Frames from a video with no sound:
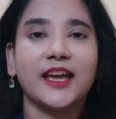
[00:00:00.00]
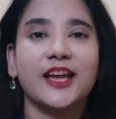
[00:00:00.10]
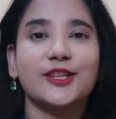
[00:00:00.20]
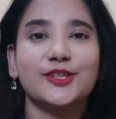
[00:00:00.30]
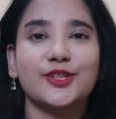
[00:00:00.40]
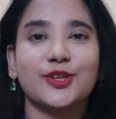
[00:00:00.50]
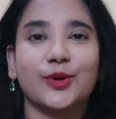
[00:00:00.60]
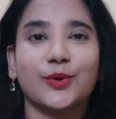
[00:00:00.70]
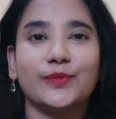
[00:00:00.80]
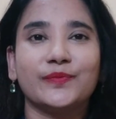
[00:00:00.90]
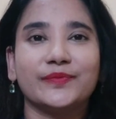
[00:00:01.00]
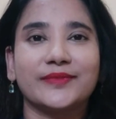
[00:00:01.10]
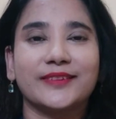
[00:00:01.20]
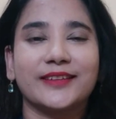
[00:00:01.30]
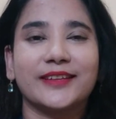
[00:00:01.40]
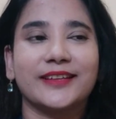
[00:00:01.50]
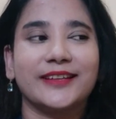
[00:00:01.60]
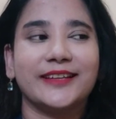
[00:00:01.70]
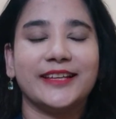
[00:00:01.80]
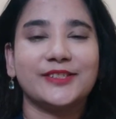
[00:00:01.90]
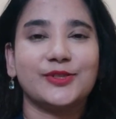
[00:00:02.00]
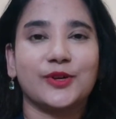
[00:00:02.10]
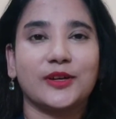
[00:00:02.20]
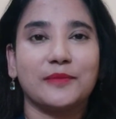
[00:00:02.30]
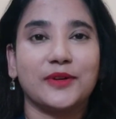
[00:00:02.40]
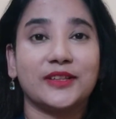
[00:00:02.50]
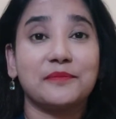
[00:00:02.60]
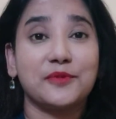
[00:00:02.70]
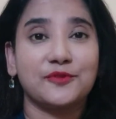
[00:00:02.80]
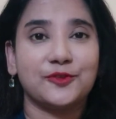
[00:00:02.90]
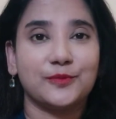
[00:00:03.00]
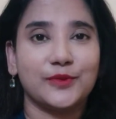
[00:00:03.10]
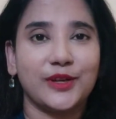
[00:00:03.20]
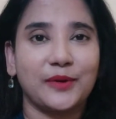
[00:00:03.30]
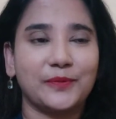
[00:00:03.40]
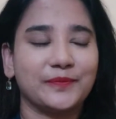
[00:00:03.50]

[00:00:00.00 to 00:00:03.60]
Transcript: So let's talk about the perfume now.